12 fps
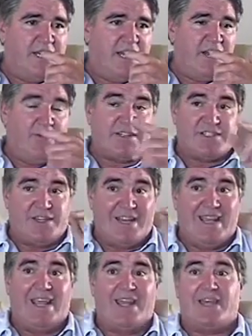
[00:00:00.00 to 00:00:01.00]
I wrestled
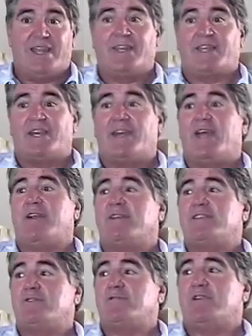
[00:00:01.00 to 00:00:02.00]
here in the
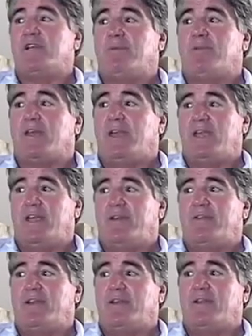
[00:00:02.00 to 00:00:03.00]
Canaries, Lucha Libre,
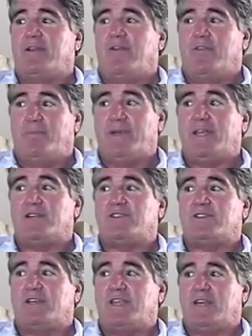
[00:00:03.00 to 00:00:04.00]
here on the
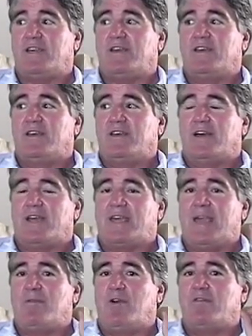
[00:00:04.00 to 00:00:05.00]
beach here. I
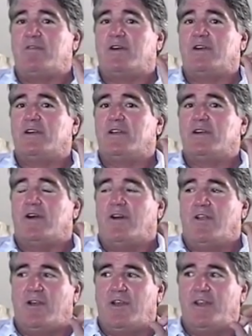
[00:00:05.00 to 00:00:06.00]
came over
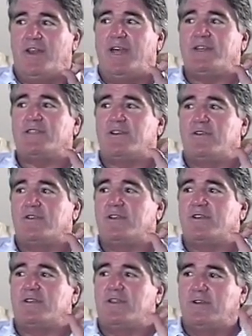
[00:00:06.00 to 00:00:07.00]
on holiday to look
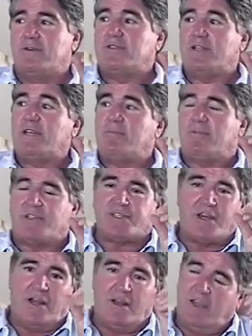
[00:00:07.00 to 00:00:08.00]
at the Lucha Libre
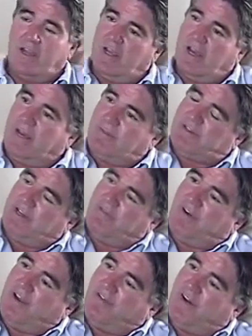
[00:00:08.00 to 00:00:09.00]
style. And I'm still
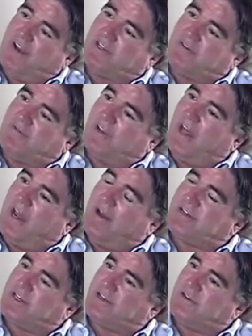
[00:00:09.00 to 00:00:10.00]
very affectionate for that now.
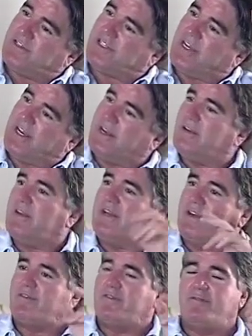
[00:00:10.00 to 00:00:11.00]
I still go and see it in
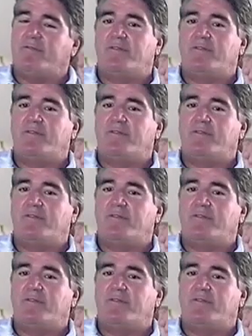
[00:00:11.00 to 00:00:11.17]
different...